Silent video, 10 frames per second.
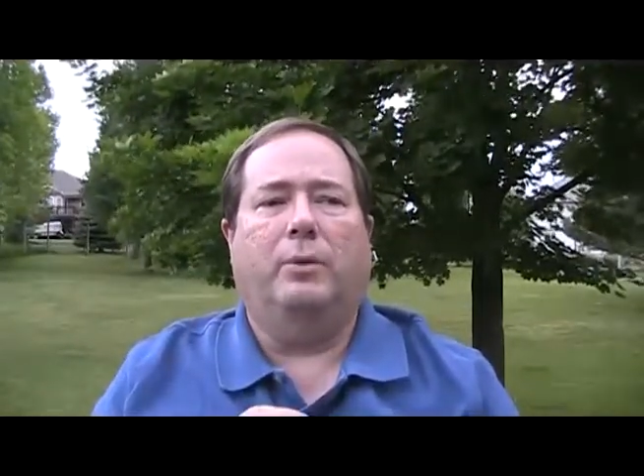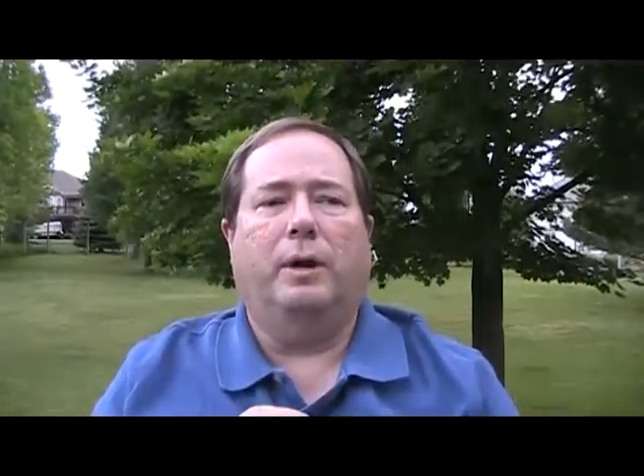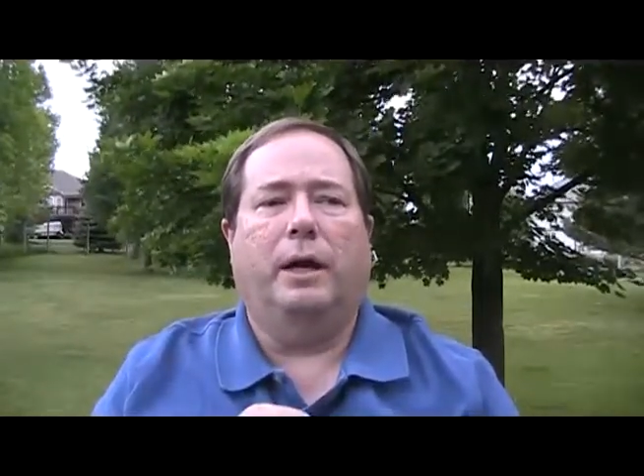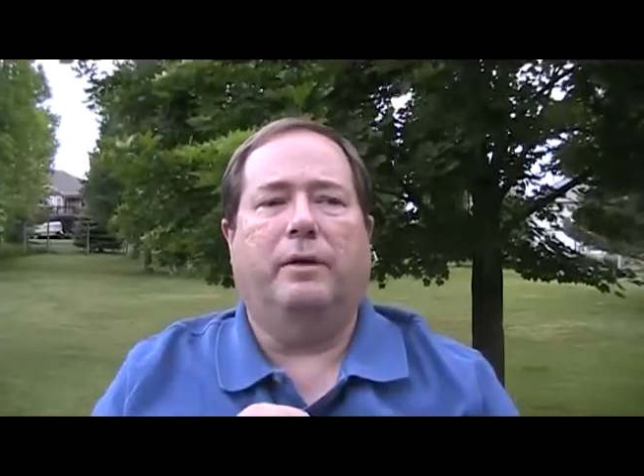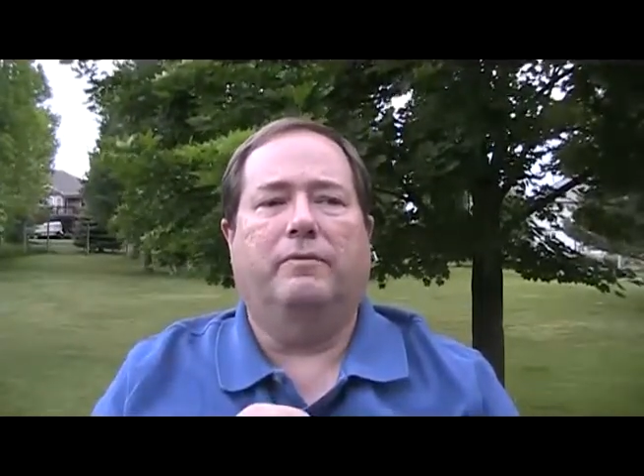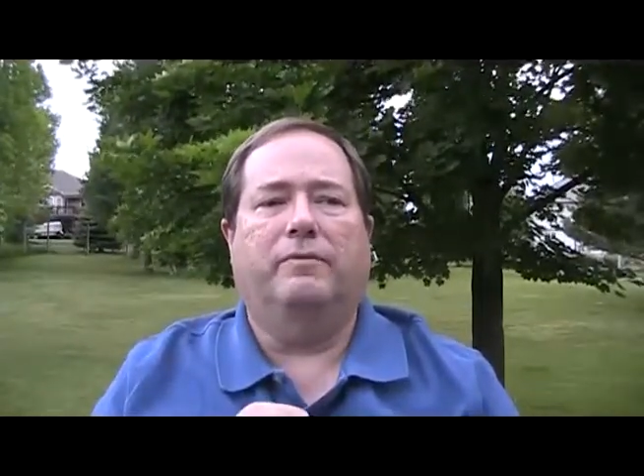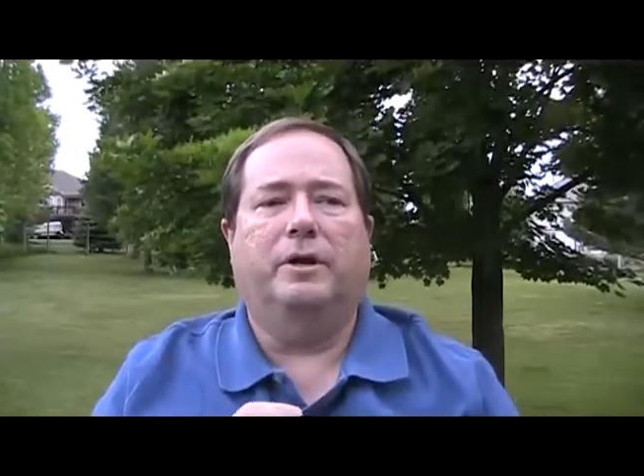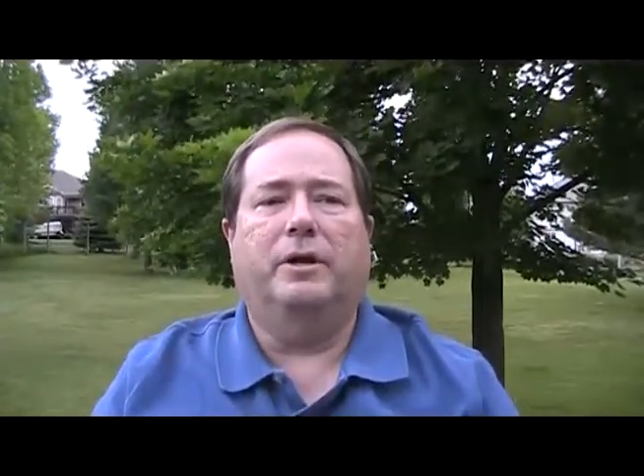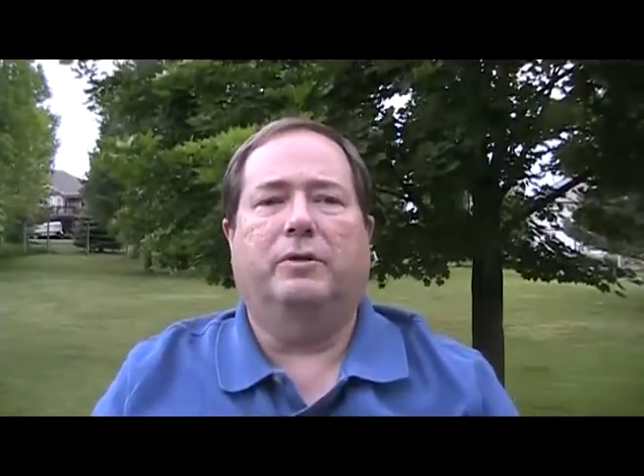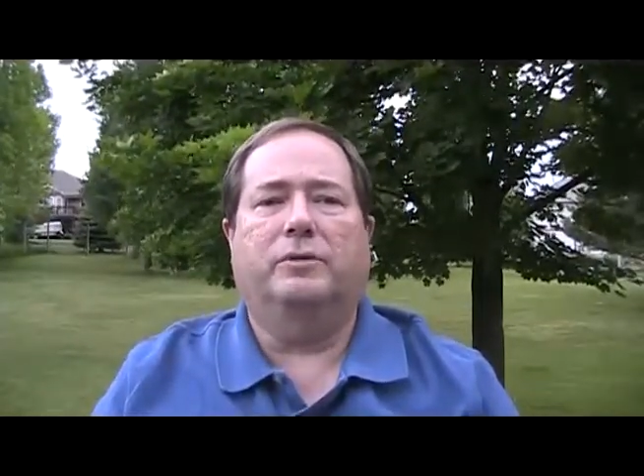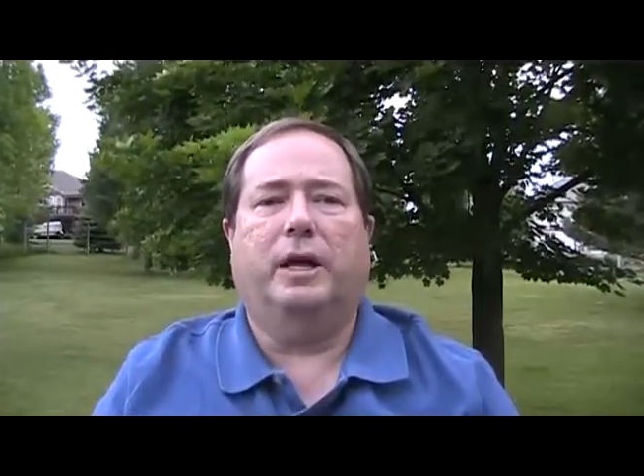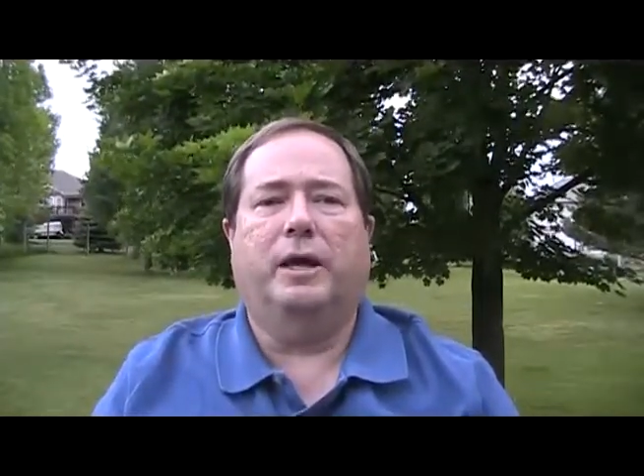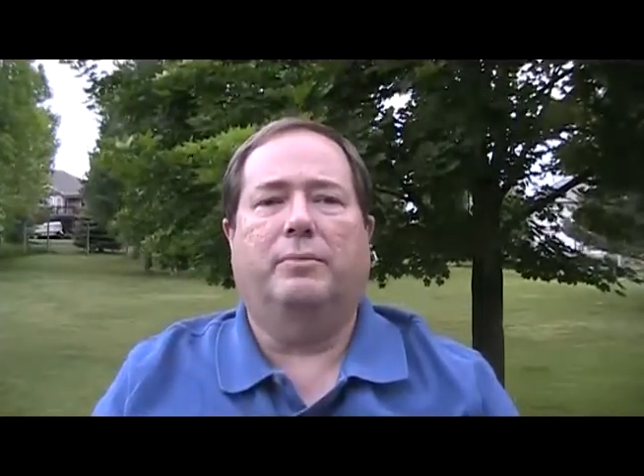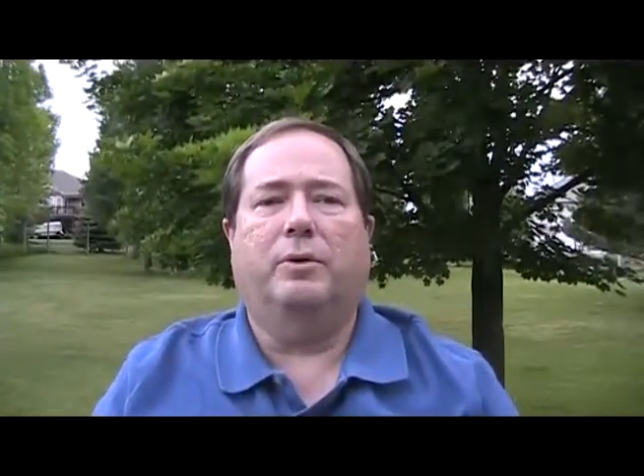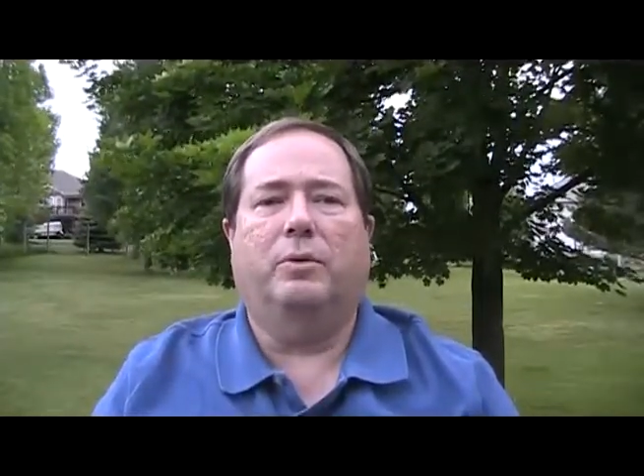when I
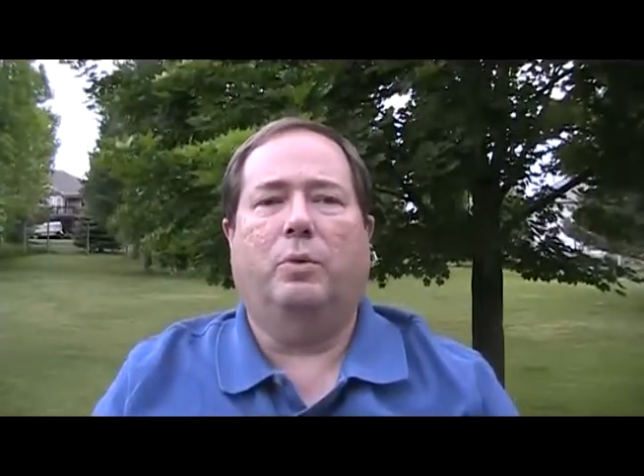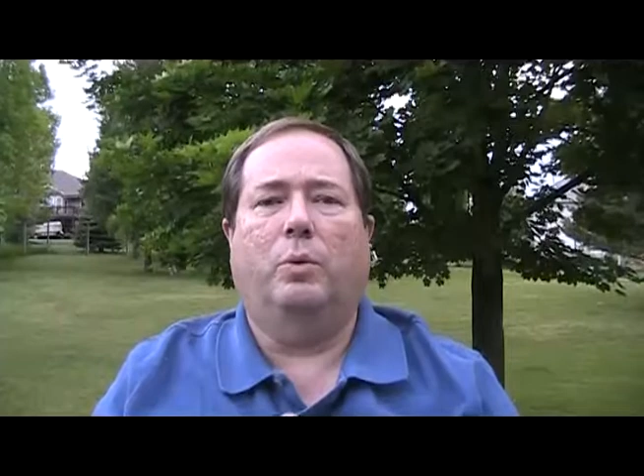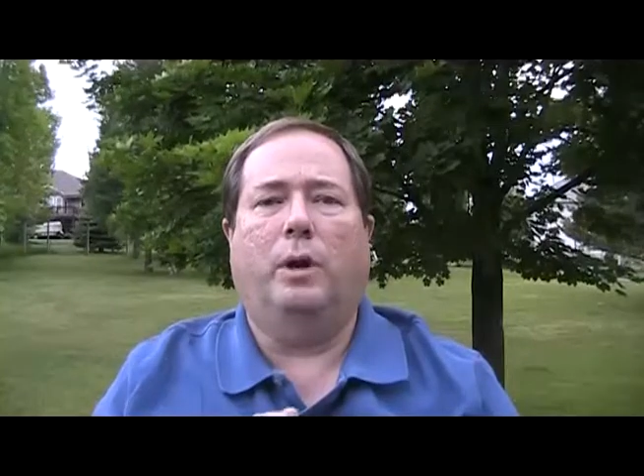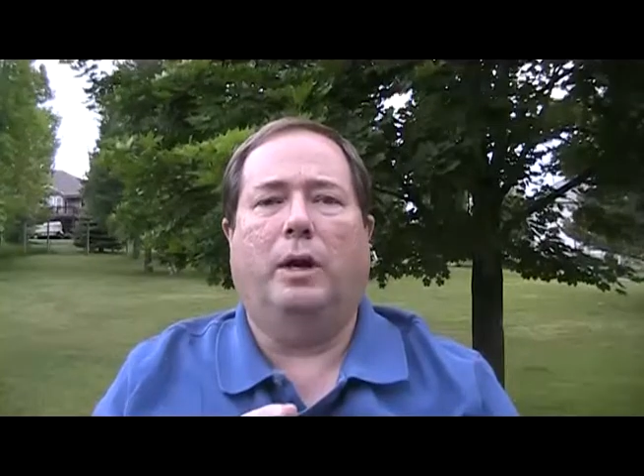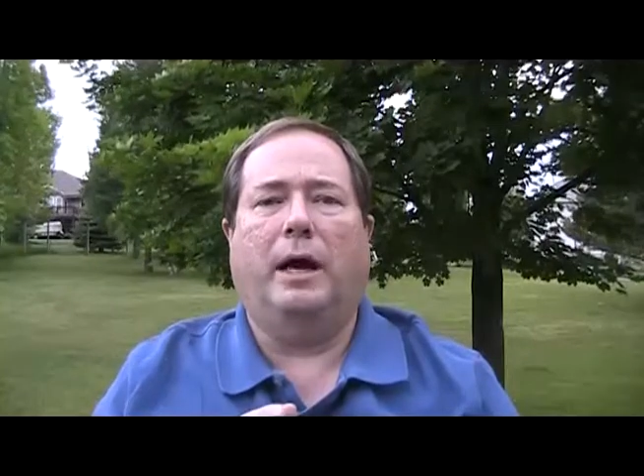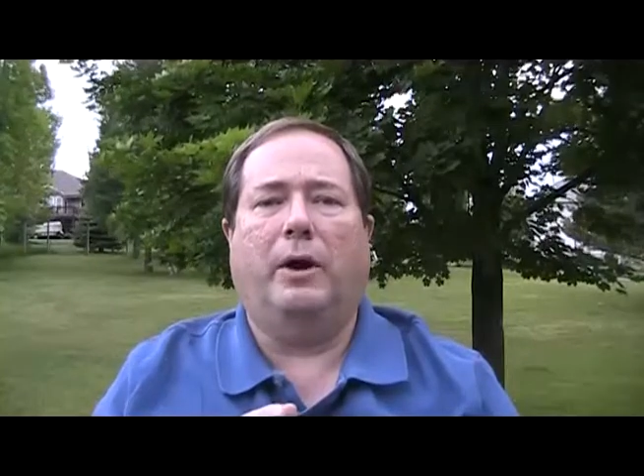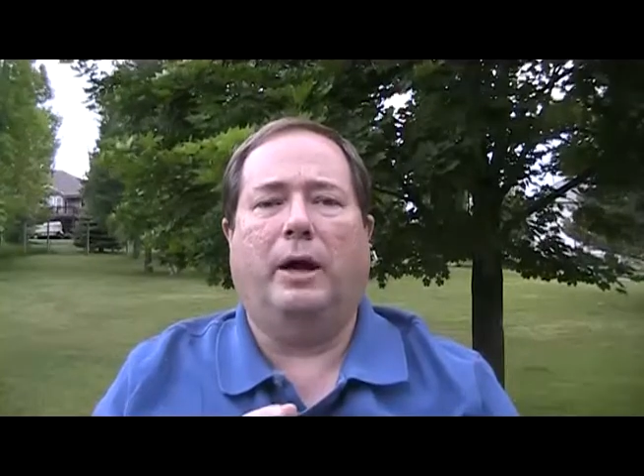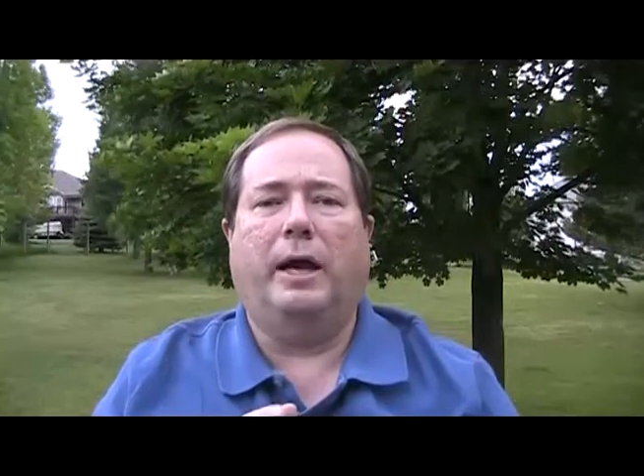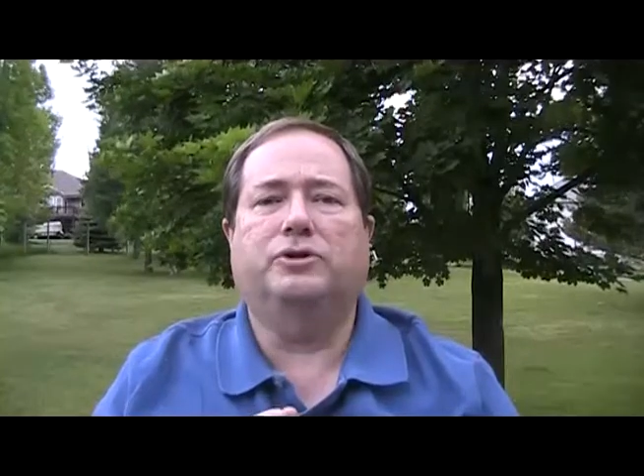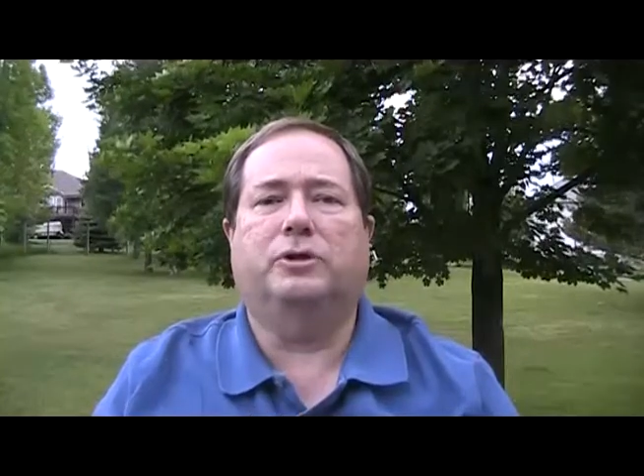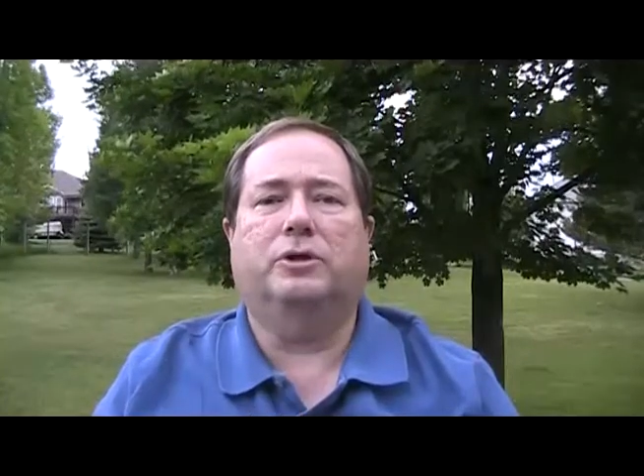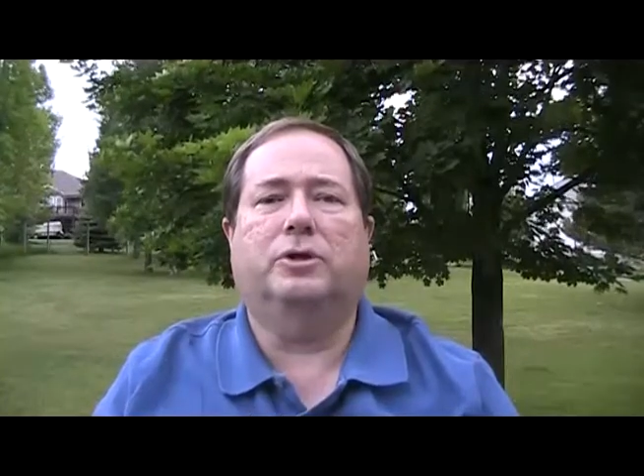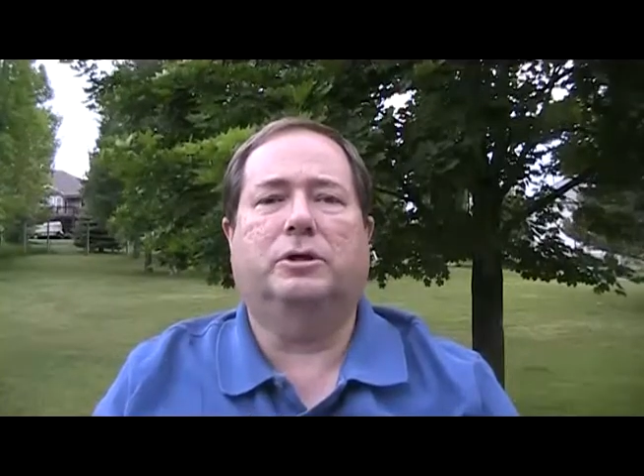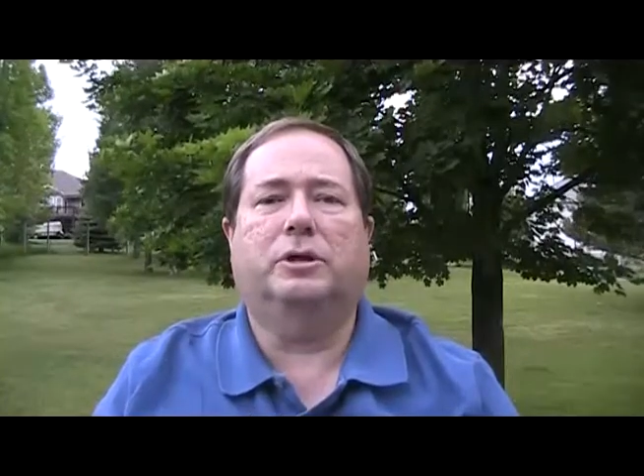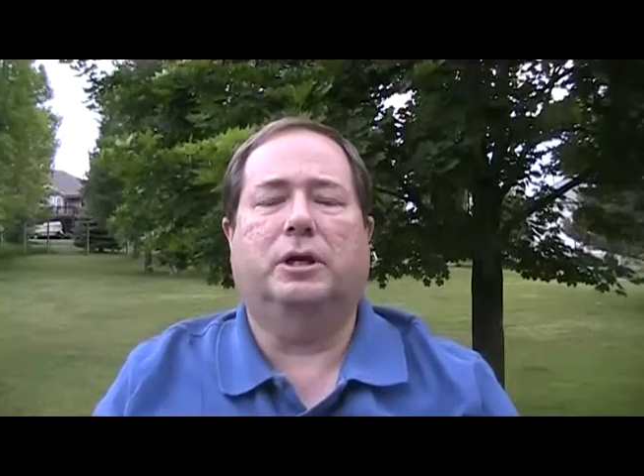videotape how I actually
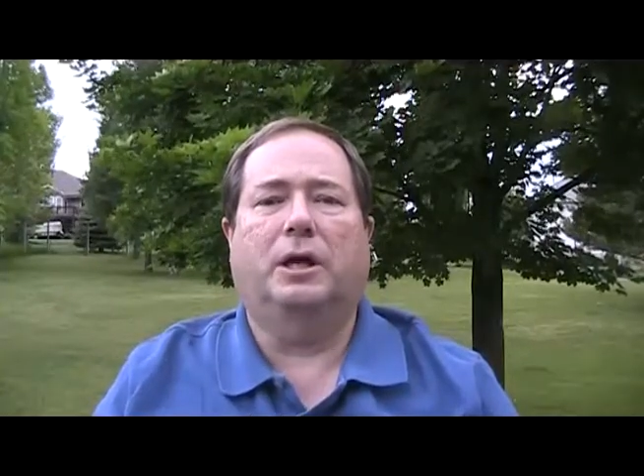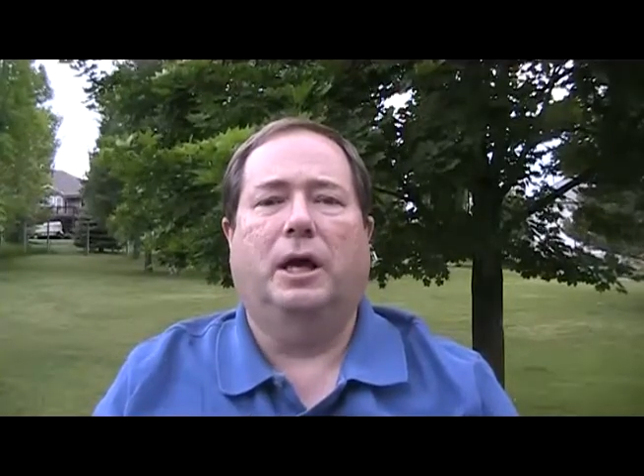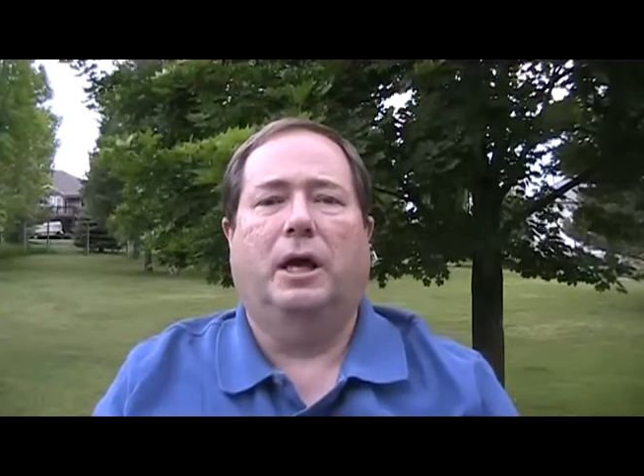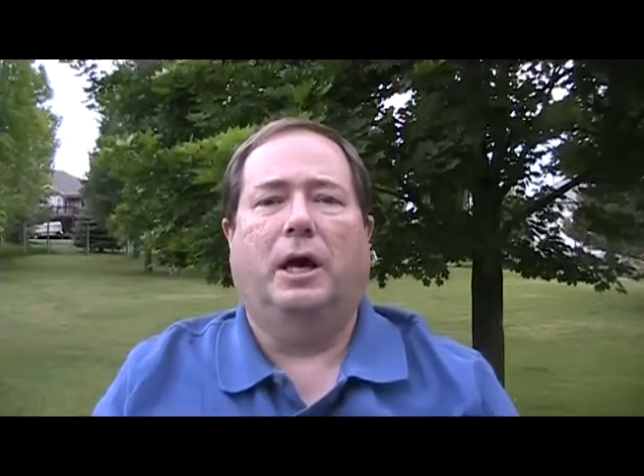cooked it,